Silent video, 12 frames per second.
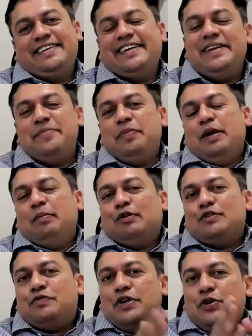right?
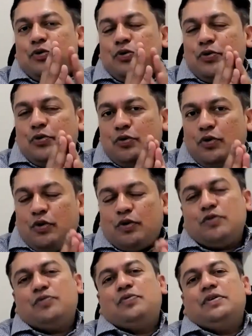Because when you do a
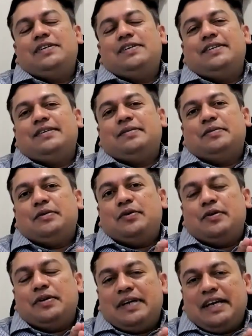
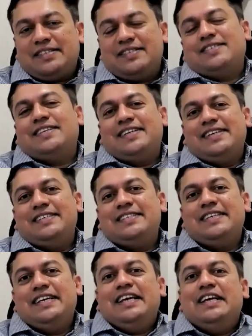lot of
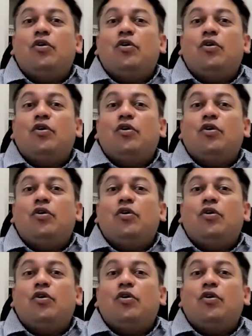exercise,